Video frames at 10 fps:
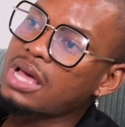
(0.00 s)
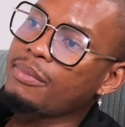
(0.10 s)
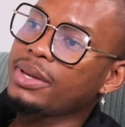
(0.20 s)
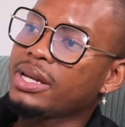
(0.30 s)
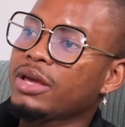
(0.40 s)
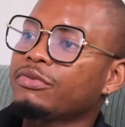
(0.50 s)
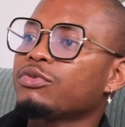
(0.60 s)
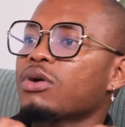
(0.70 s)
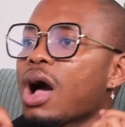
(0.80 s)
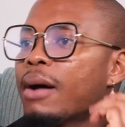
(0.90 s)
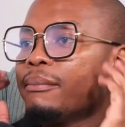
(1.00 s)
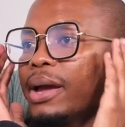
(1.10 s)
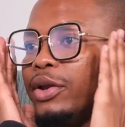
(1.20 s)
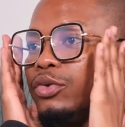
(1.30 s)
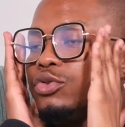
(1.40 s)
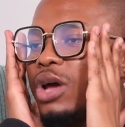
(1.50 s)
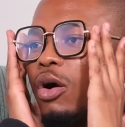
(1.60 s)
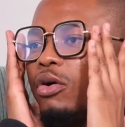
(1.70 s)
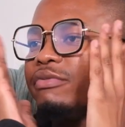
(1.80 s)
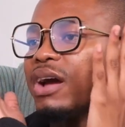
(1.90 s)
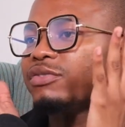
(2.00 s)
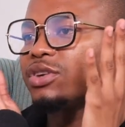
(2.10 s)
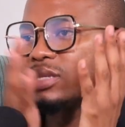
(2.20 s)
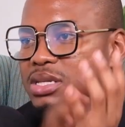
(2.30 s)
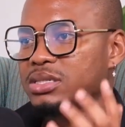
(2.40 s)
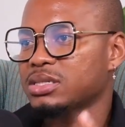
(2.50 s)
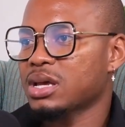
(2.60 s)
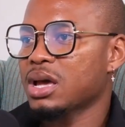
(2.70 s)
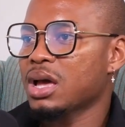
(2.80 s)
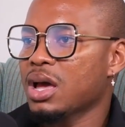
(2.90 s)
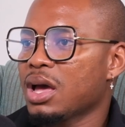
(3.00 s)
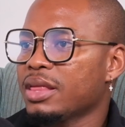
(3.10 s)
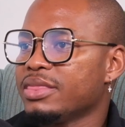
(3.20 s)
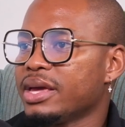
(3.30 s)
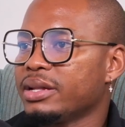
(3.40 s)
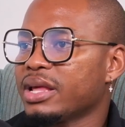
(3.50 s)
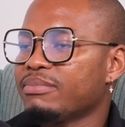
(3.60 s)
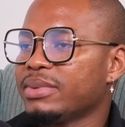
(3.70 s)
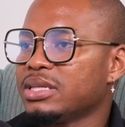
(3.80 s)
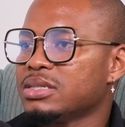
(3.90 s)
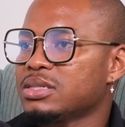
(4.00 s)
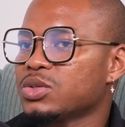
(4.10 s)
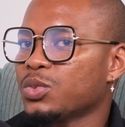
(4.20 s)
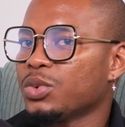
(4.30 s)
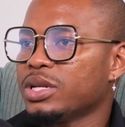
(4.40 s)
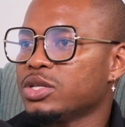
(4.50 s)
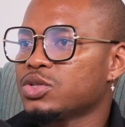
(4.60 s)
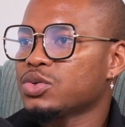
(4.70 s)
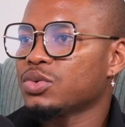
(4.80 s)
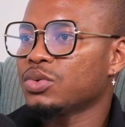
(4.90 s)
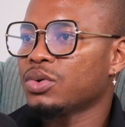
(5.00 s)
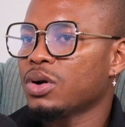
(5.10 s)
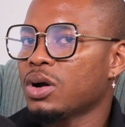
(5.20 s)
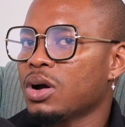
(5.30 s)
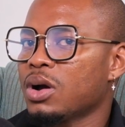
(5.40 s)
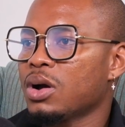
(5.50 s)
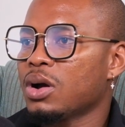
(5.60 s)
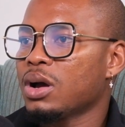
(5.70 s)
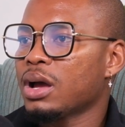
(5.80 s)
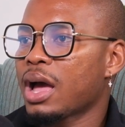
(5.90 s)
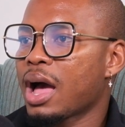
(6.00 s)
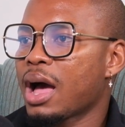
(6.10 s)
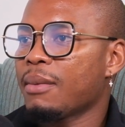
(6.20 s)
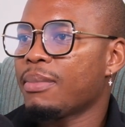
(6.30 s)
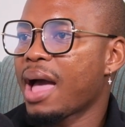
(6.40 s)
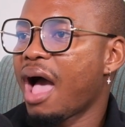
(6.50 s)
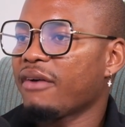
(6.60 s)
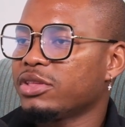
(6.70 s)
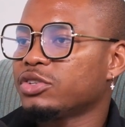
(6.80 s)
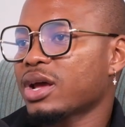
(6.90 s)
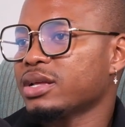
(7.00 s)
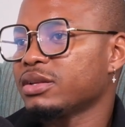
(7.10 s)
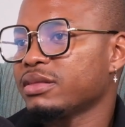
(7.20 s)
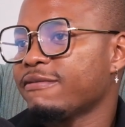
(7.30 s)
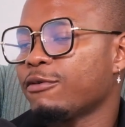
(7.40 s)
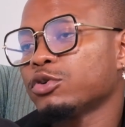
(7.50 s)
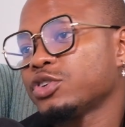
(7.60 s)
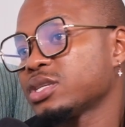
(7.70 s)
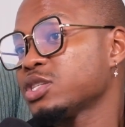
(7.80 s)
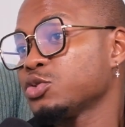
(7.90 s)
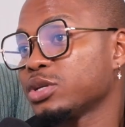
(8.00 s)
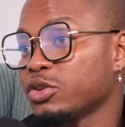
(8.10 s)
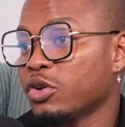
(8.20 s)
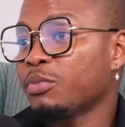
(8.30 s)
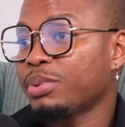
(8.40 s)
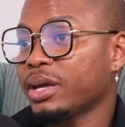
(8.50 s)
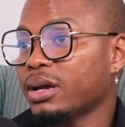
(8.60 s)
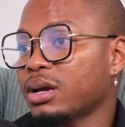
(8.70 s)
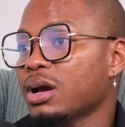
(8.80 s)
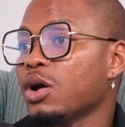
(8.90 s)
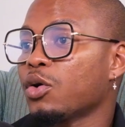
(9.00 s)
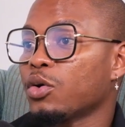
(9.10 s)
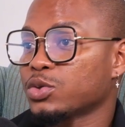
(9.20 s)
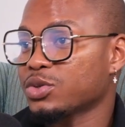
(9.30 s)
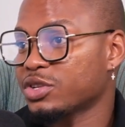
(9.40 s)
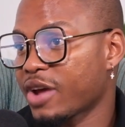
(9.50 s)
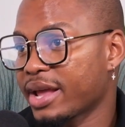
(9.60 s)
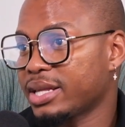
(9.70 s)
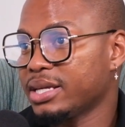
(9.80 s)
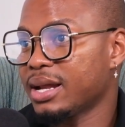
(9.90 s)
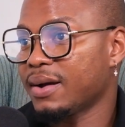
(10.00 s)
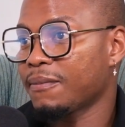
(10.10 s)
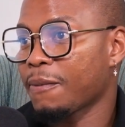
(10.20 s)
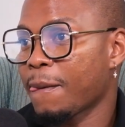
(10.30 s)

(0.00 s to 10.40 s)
I mean, if you come and you try on 5 dresses, then that means we need to have the 4 dresses you did not pick go to the dry cleaner.